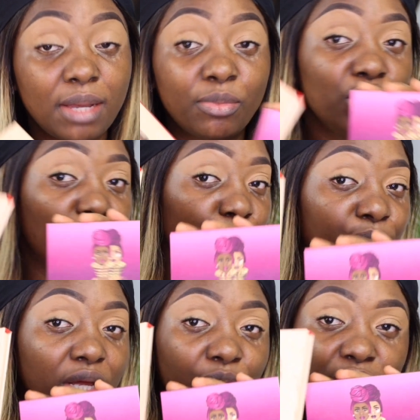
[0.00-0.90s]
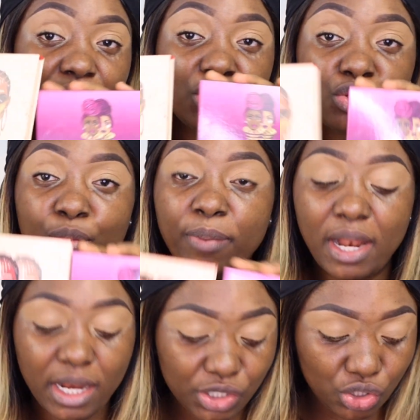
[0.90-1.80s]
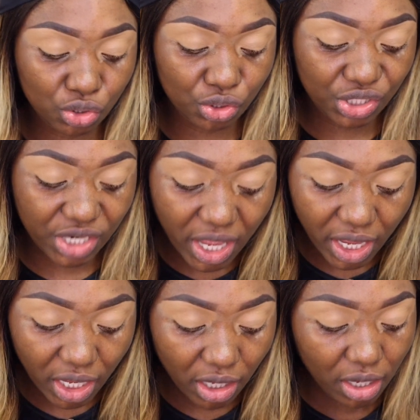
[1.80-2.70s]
I'm going to play with these two palettes today,